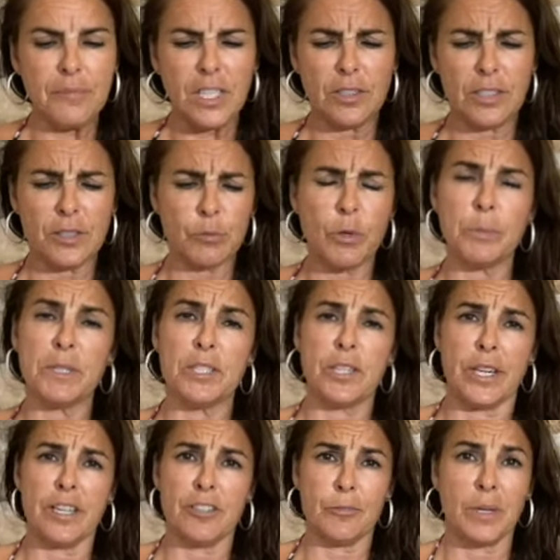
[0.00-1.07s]
This woman
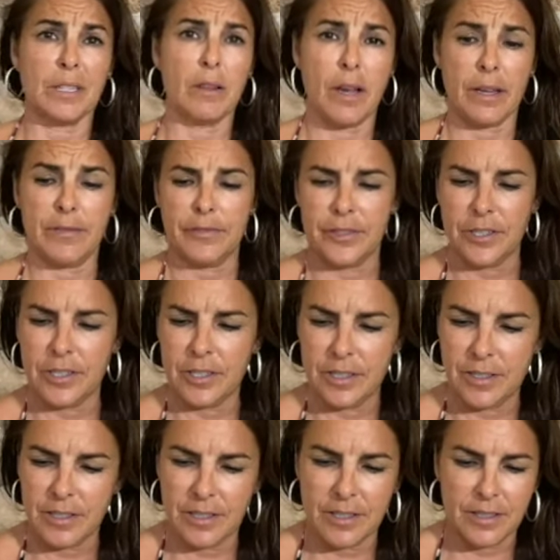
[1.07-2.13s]
changed my life.
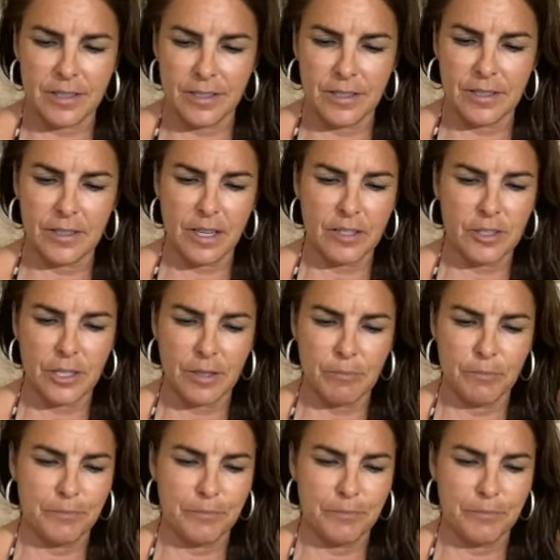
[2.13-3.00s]
She's such an